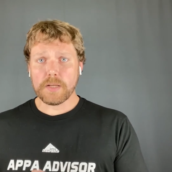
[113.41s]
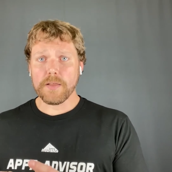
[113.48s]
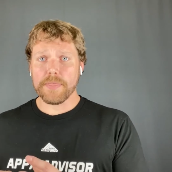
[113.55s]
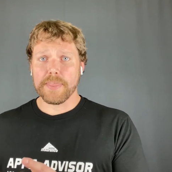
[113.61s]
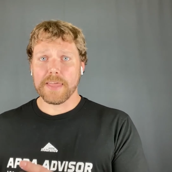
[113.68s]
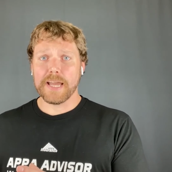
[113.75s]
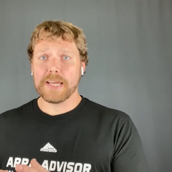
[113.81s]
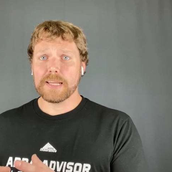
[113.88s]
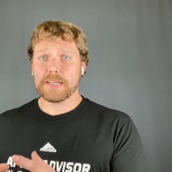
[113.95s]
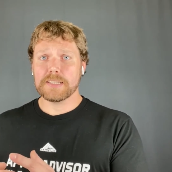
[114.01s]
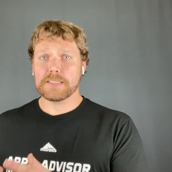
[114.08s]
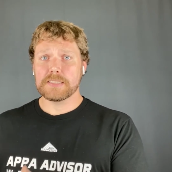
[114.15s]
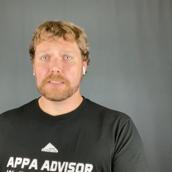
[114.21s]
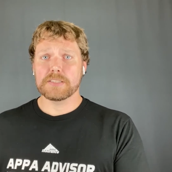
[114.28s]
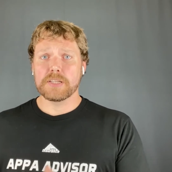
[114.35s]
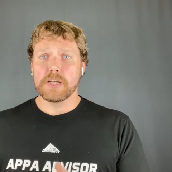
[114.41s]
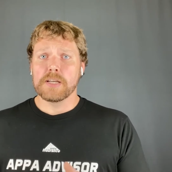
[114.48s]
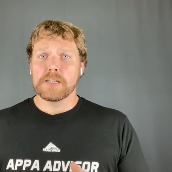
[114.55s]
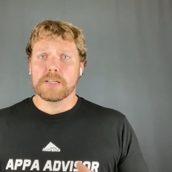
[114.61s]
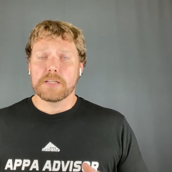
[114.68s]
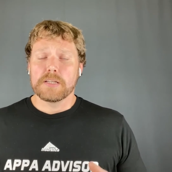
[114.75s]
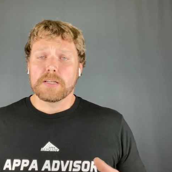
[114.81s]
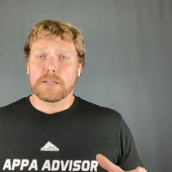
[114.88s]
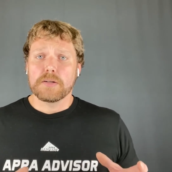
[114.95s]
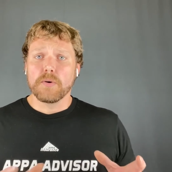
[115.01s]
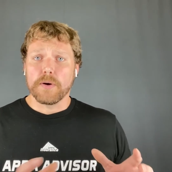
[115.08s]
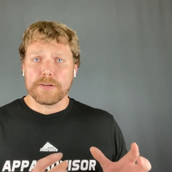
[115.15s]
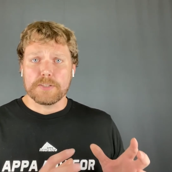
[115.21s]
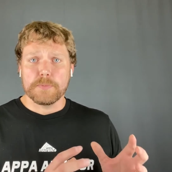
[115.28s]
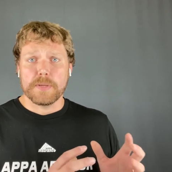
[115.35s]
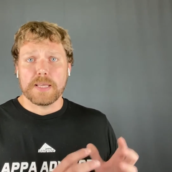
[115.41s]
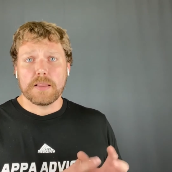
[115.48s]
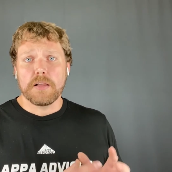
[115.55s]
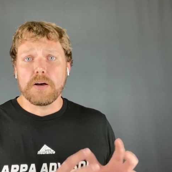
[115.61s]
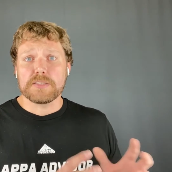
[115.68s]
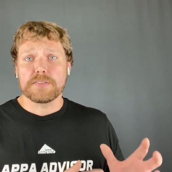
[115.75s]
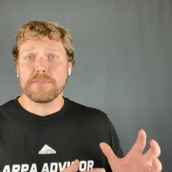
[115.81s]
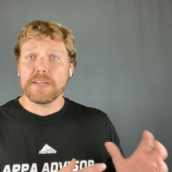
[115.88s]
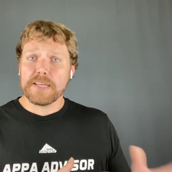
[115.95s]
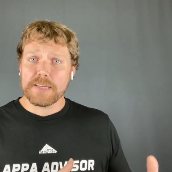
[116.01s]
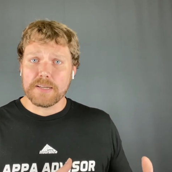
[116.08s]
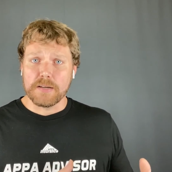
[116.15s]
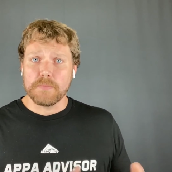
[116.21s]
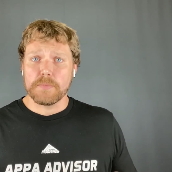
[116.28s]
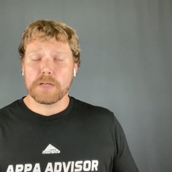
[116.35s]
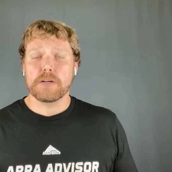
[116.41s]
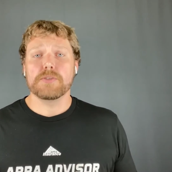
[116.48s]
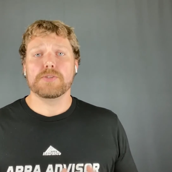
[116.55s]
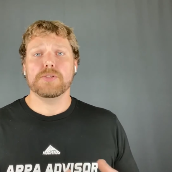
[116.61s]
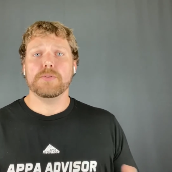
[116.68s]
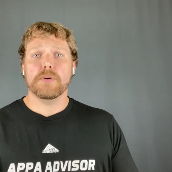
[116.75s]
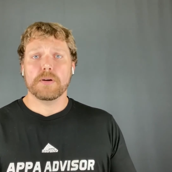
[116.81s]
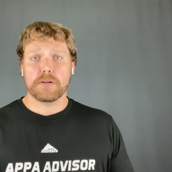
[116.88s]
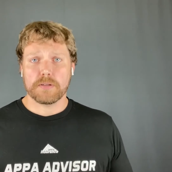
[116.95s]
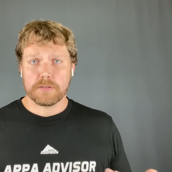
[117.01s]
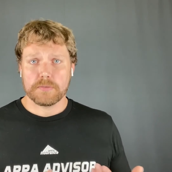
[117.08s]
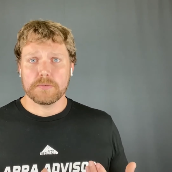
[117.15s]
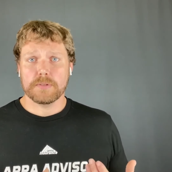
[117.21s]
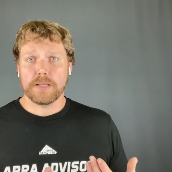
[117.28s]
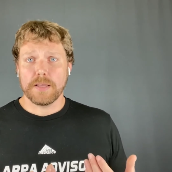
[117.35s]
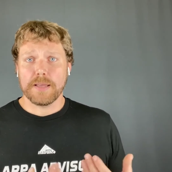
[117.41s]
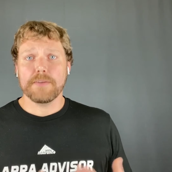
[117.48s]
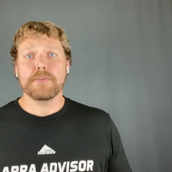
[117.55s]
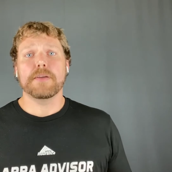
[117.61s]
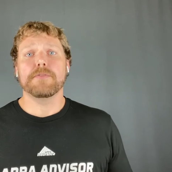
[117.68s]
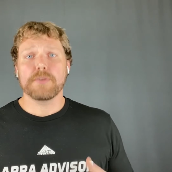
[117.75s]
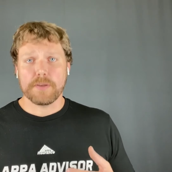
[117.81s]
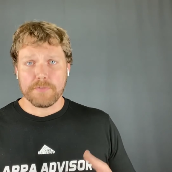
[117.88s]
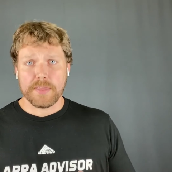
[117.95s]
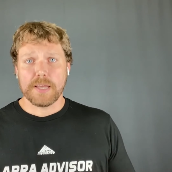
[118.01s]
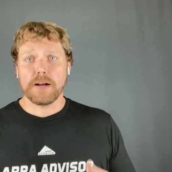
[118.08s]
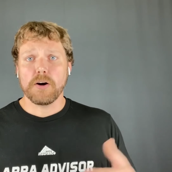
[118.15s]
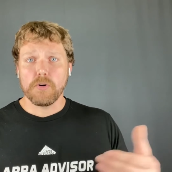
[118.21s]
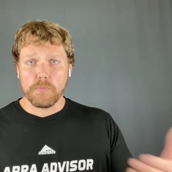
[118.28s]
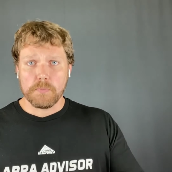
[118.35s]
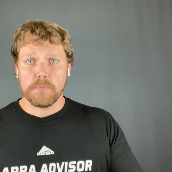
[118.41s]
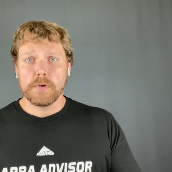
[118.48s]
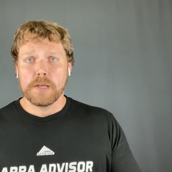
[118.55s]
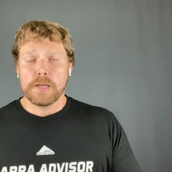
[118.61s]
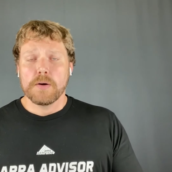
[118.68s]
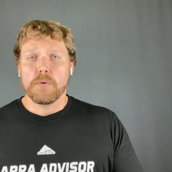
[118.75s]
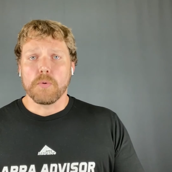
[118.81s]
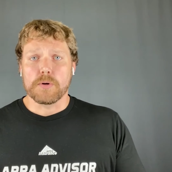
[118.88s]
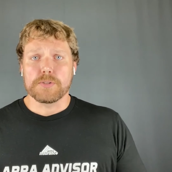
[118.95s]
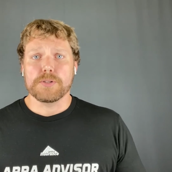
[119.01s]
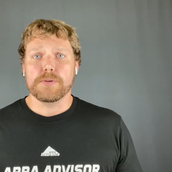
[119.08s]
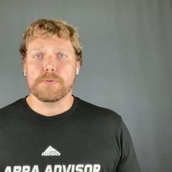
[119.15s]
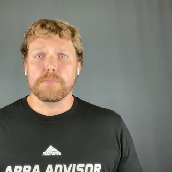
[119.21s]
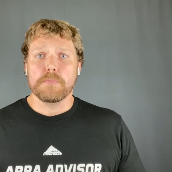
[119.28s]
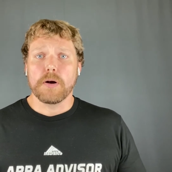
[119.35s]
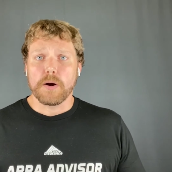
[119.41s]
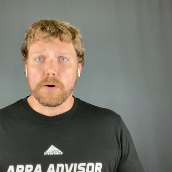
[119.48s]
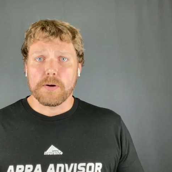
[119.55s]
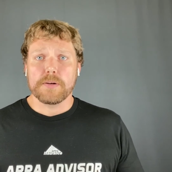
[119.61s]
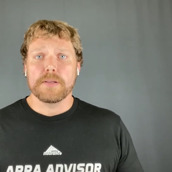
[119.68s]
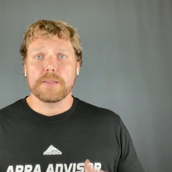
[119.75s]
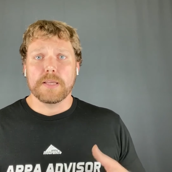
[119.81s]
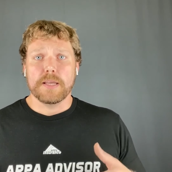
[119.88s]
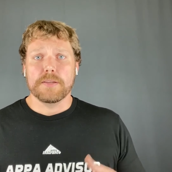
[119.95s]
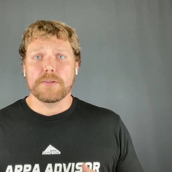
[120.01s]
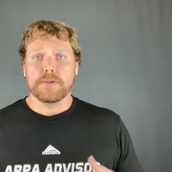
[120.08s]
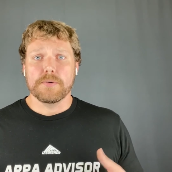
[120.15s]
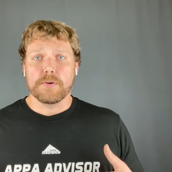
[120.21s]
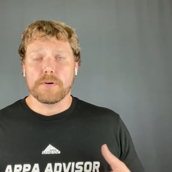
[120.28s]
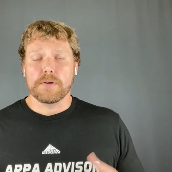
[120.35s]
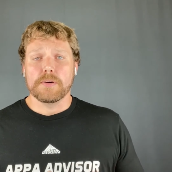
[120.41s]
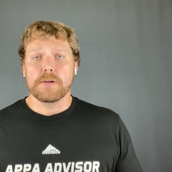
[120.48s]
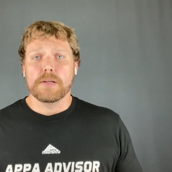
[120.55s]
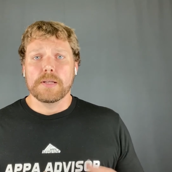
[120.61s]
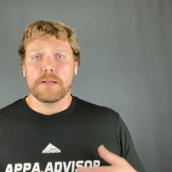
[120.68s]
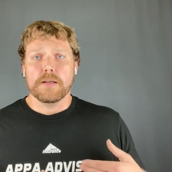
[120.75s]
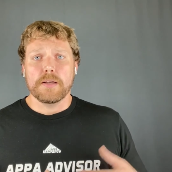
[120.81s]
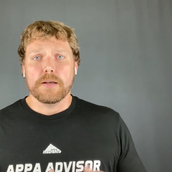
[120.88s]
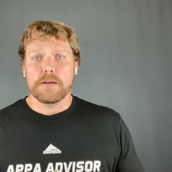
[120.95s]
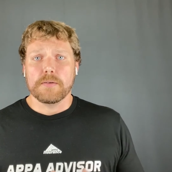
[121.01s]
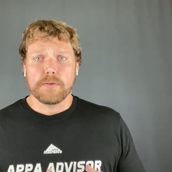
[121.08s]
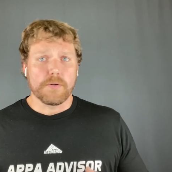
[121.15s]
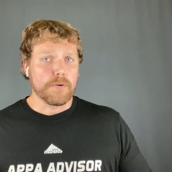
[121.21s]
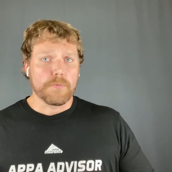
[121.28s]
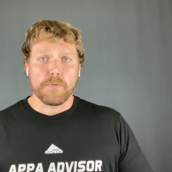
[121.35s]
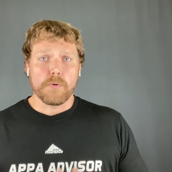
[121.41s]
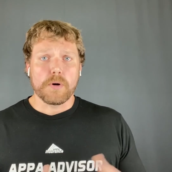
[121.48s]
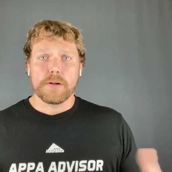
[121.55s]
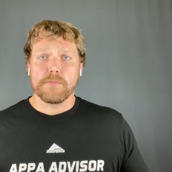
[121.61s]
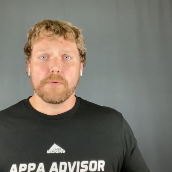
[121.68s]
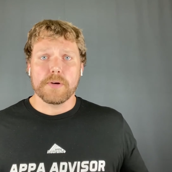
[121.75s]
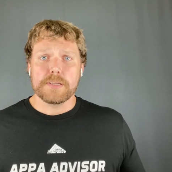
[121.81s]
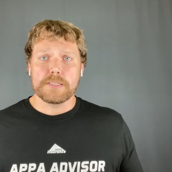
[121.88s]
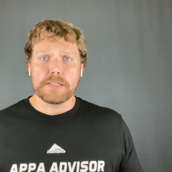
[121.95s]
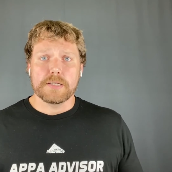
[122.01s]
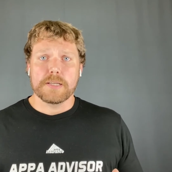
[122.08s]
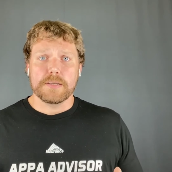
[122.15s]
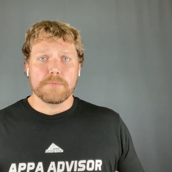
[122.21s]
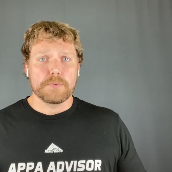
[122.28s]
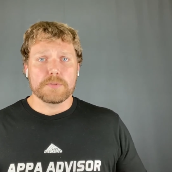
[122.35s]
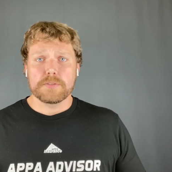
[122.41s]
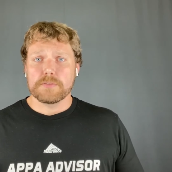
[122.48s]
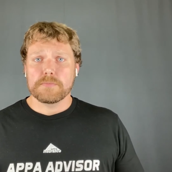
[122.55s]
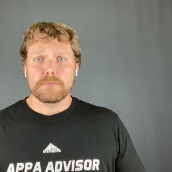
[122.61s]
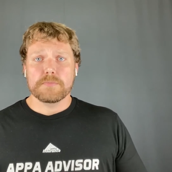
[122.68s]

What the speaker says: that is going to be loss of income, because you are, if that home were to burn and your or for whatever reason it was